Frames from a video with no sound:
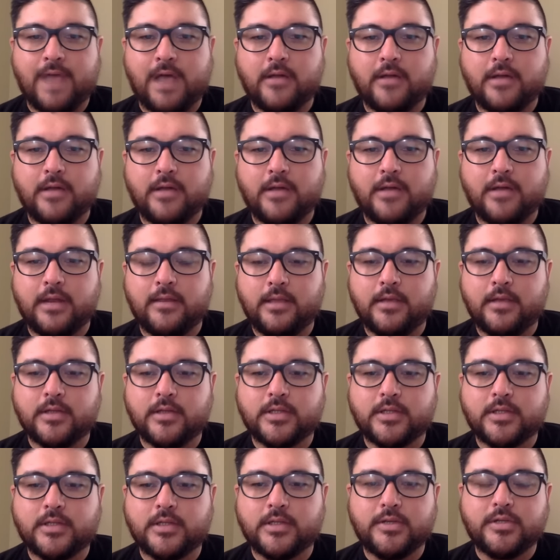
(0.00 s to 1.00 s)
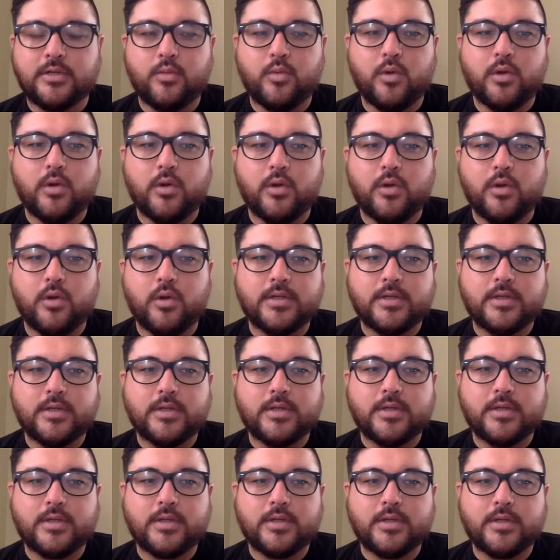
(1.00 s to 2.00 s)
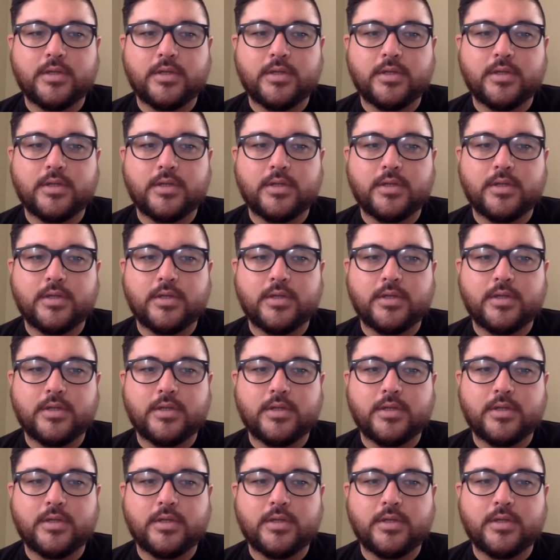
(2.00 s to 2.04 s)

and validating that your solution works.